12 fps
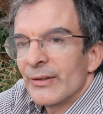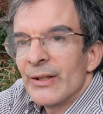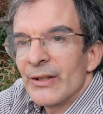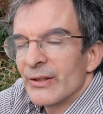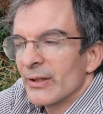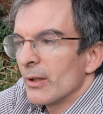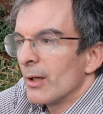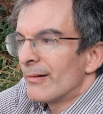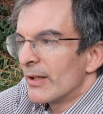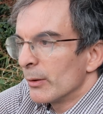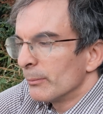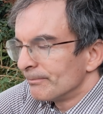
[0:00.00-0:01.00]

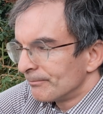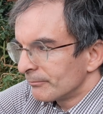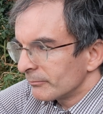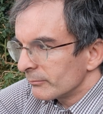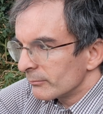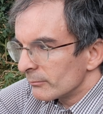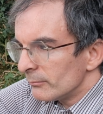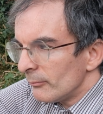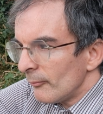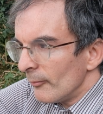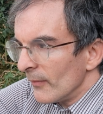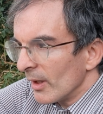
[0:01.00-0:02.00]
scenario,
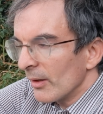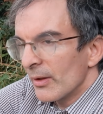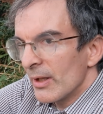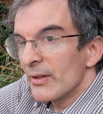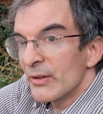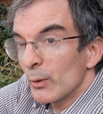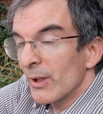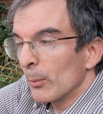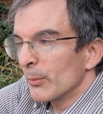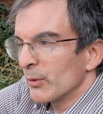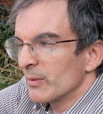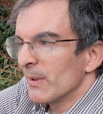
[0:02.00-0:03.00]
then this will help
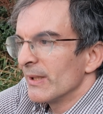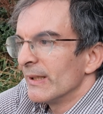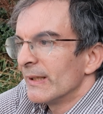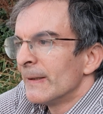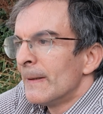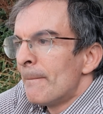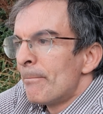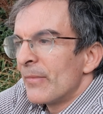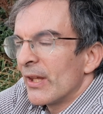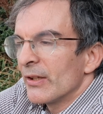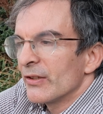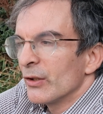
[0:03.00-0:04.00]
to explain it.
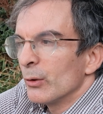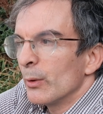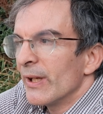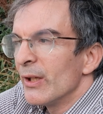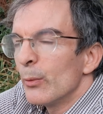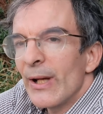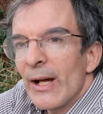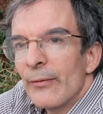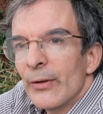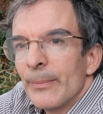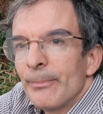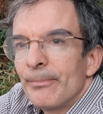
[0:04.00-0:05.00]
So here we have
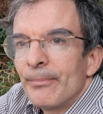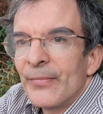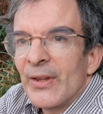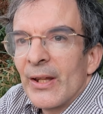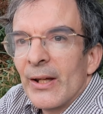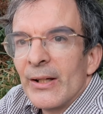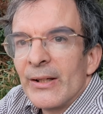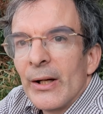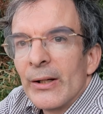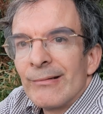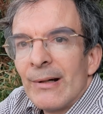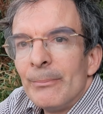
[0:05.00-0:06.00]
a
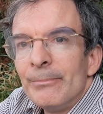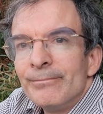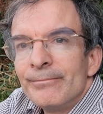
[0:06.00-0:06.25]
diagram